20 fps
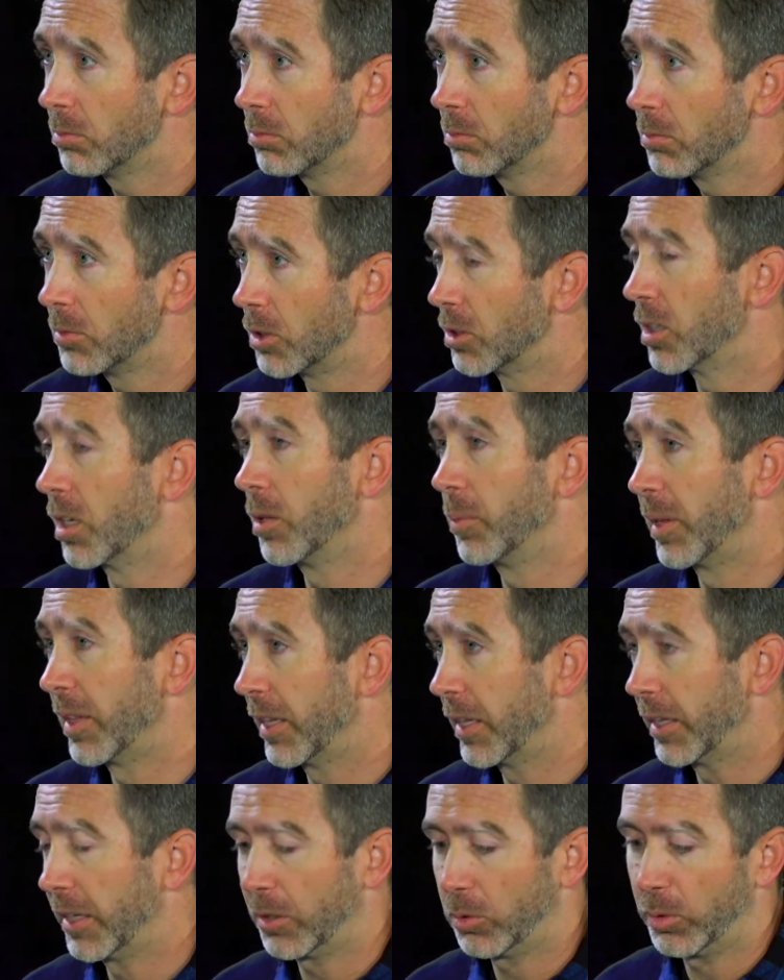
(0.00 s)
You're telling me
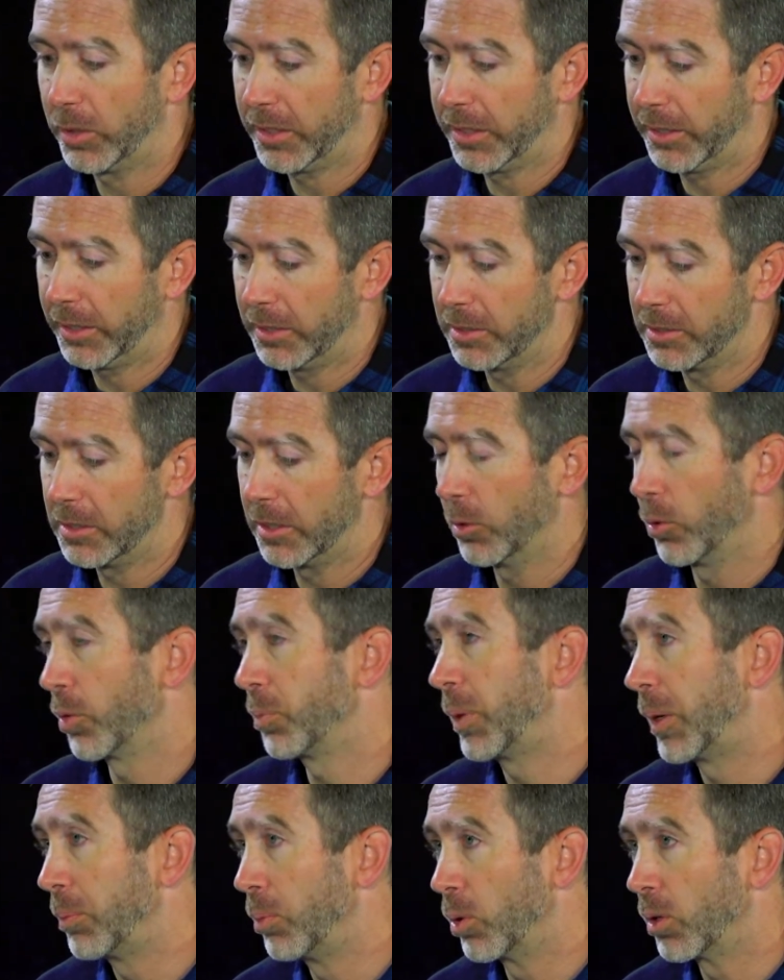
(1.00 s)
that, like, well, I can't deal
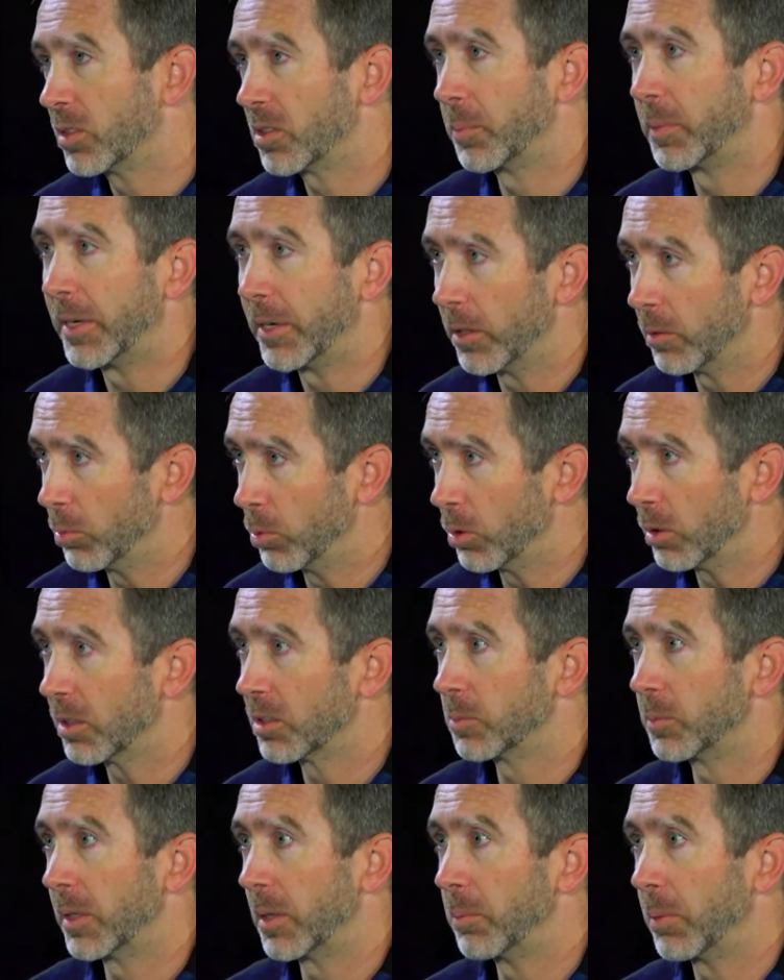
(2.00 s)
with people because I'm irritable
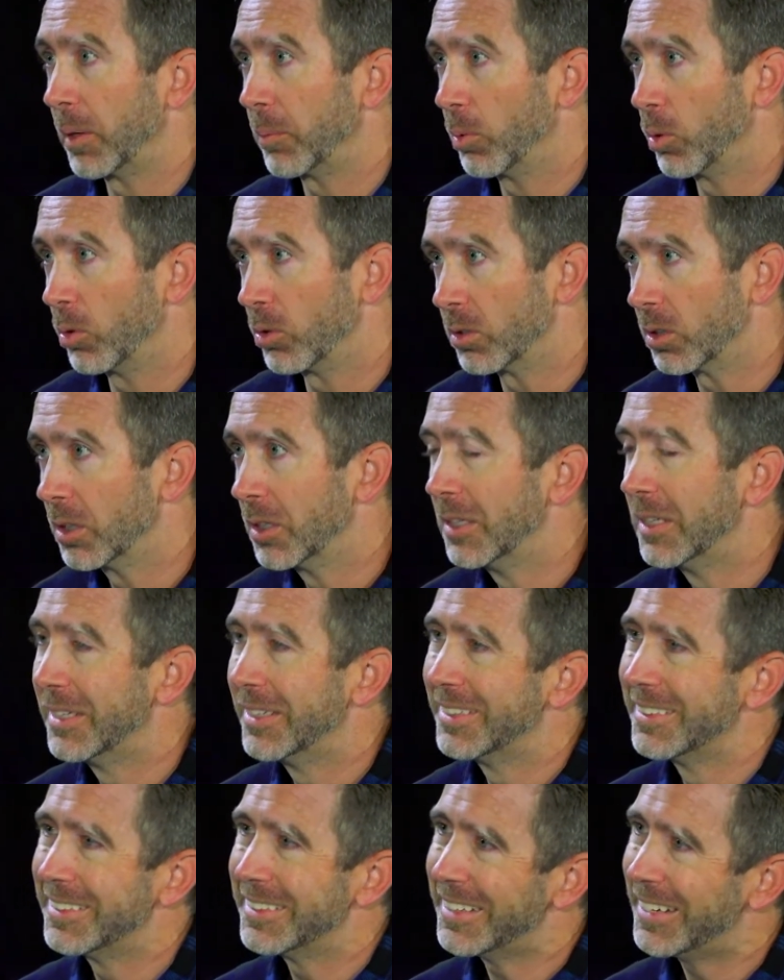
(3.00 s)
because of my bipolar.
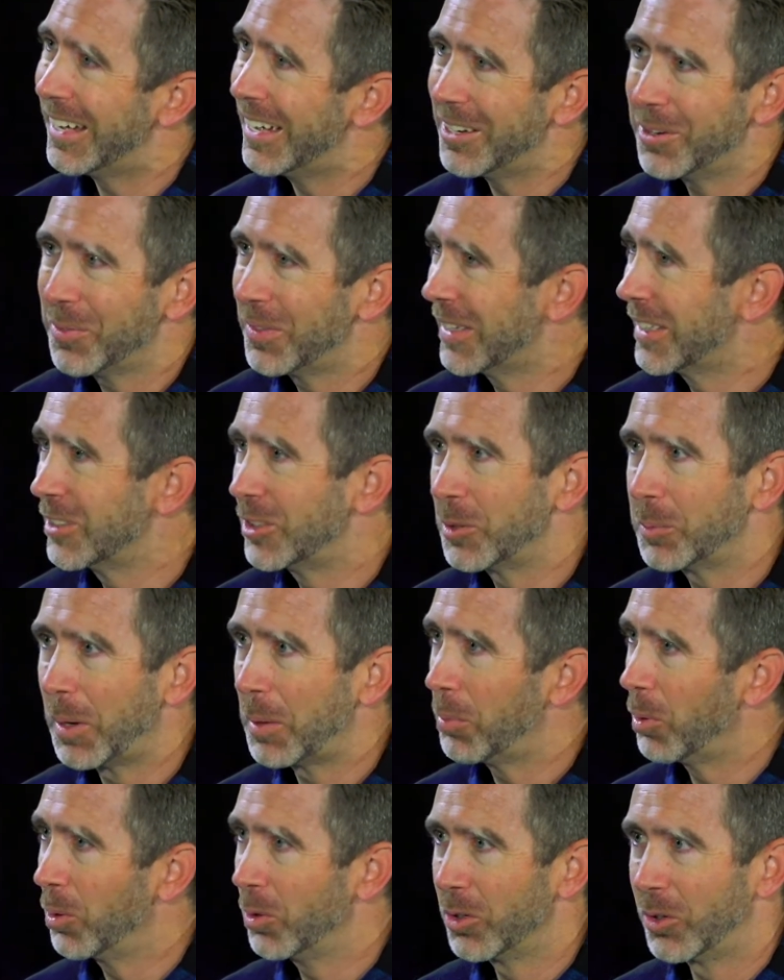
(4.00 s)
I don't think it's your
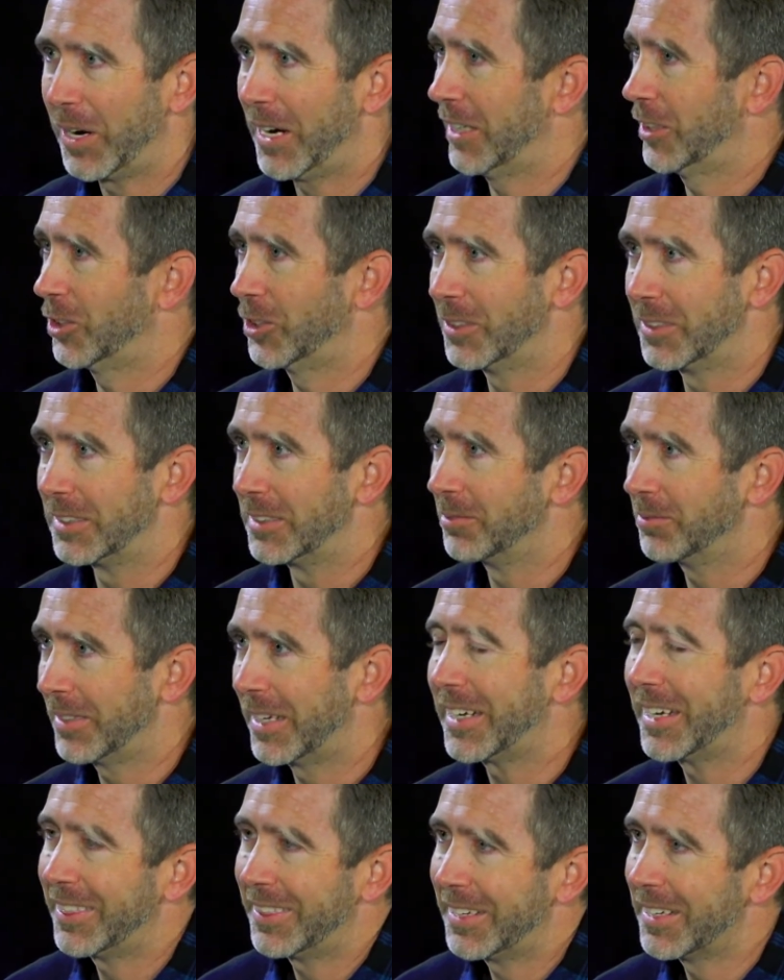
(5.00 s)
bipolar, actually.
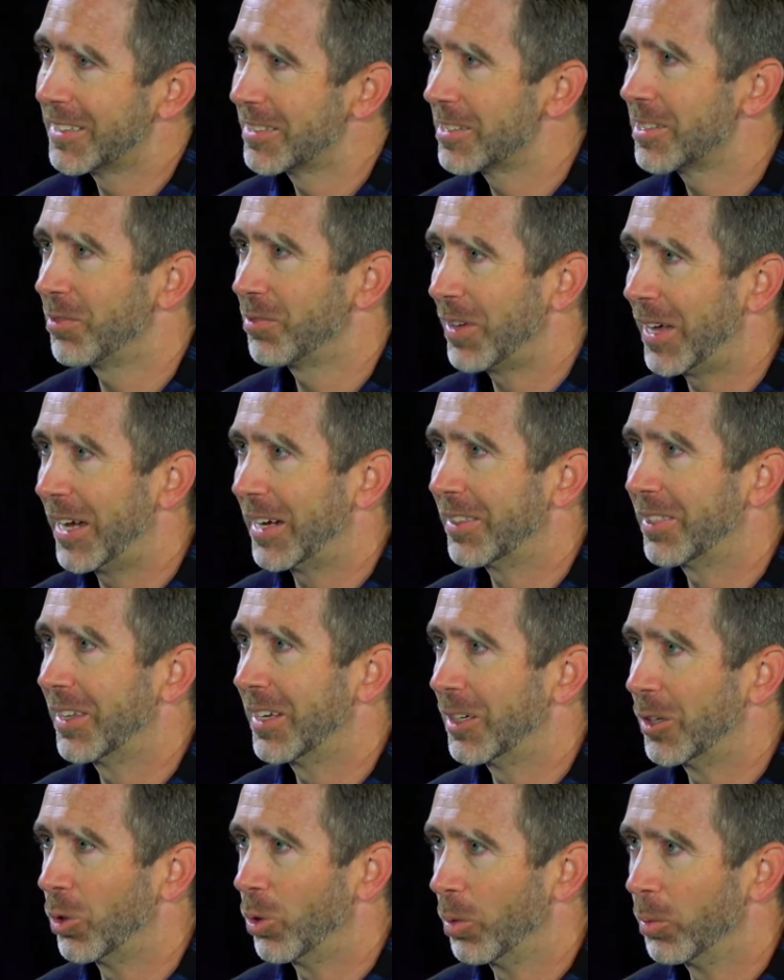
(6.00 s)
Like, I think it's the fact
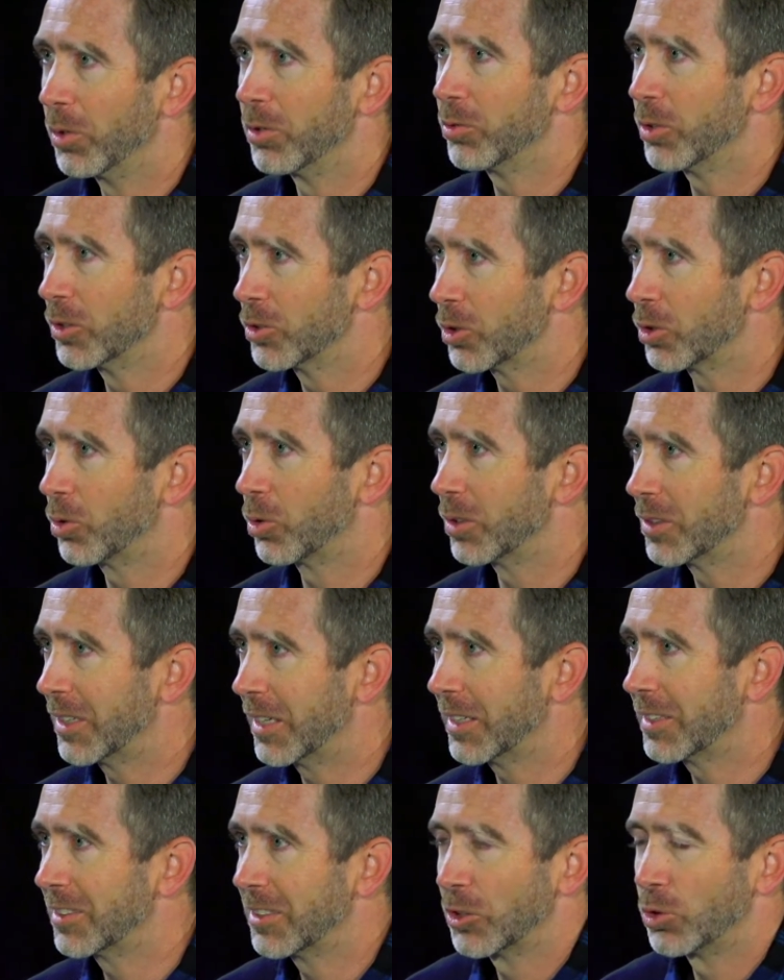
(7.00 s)
that your orbitofrontal
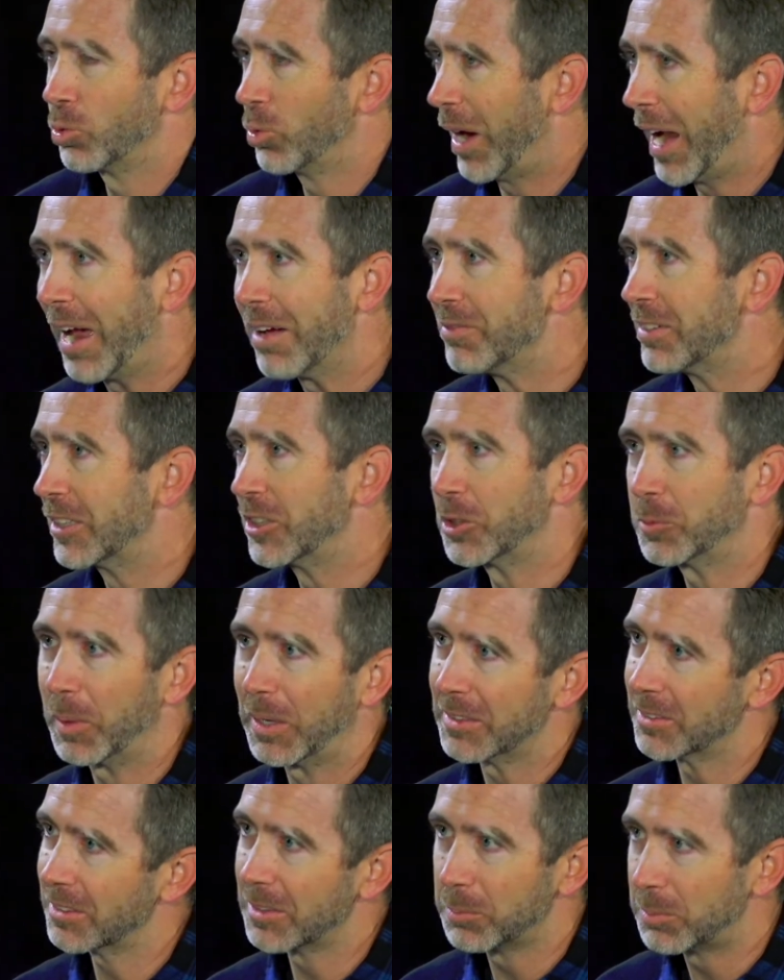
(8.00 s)
cortex is ravaged
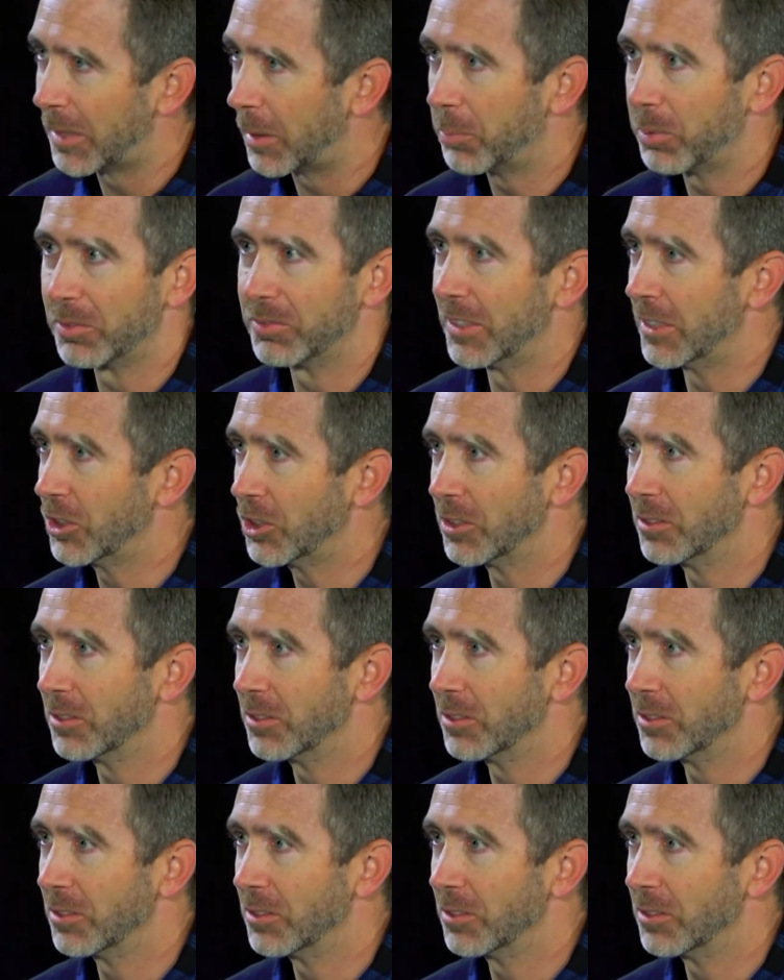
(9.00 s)
by sleep deprivation.